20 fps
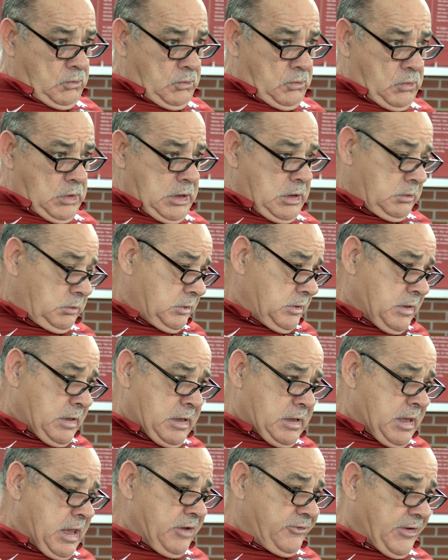Well,
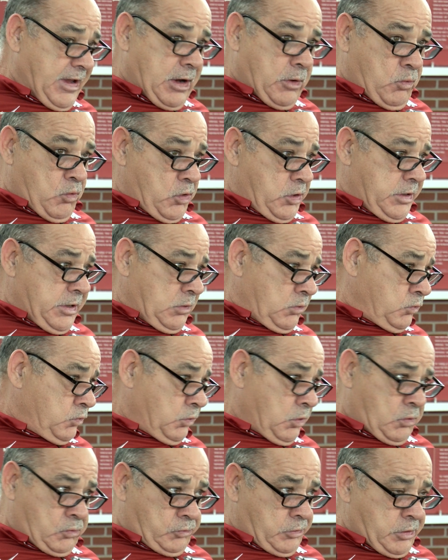he's got to work on,
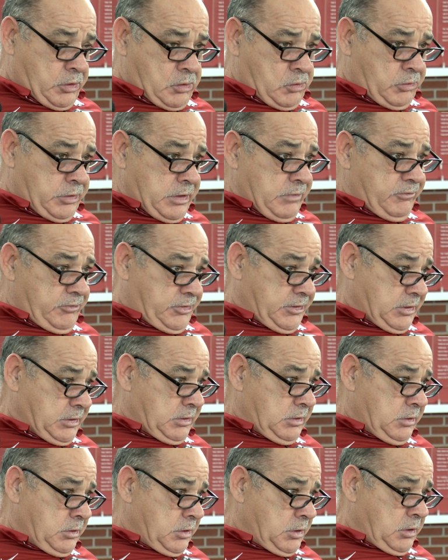on, on, everything,
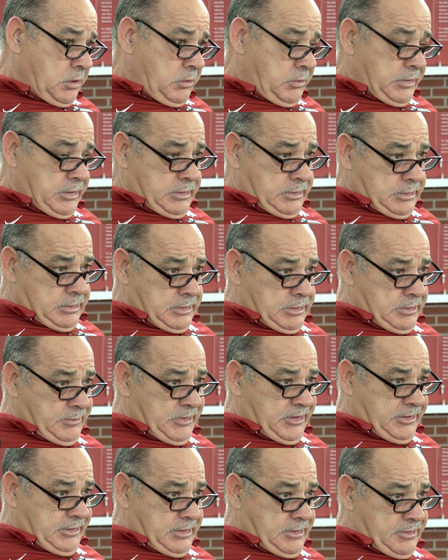you know. And, and let
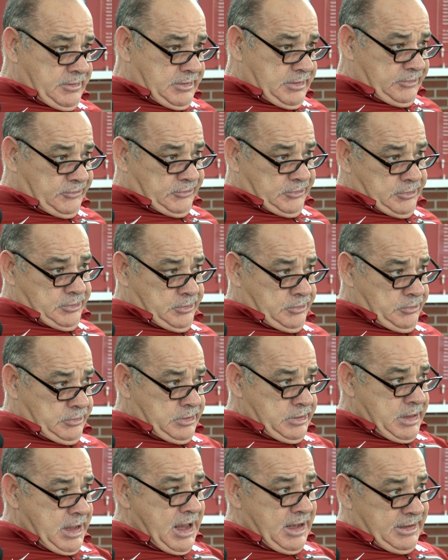me tell you this, you know,
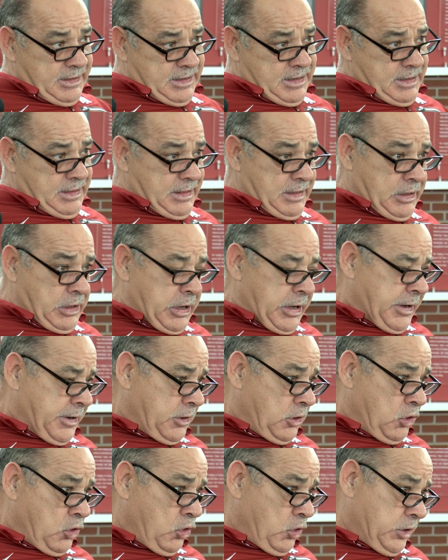he had to get in there
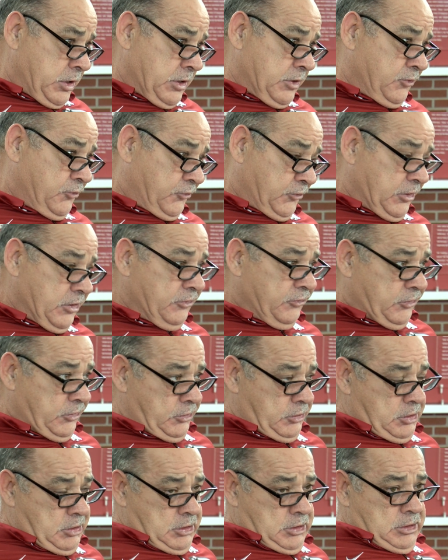early in the season.